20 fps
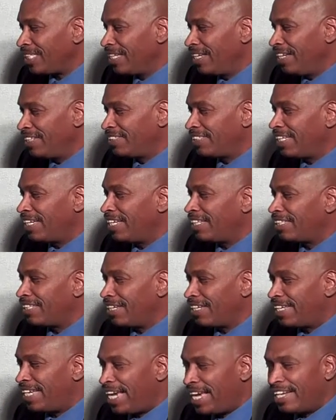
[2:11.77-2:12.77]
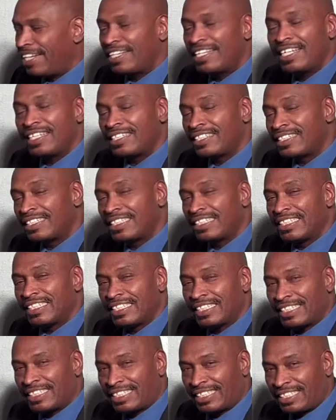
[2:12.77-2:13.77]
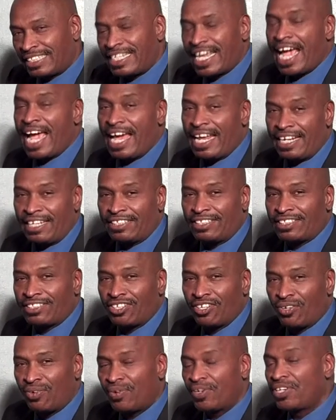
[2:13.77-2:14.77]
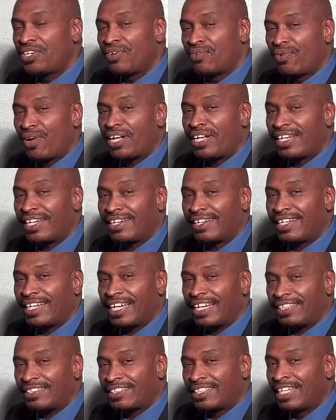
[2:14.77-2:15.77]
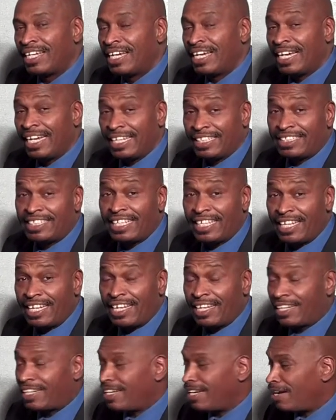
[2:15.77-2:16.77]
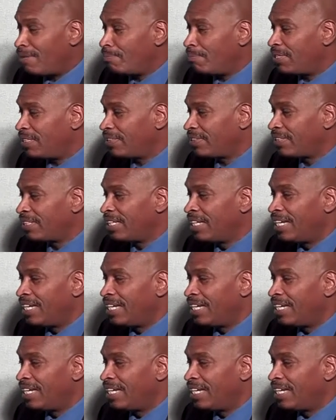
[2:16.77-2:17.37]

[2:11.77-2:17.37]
Is the candidate status, who are you running against? Is he an incumbent?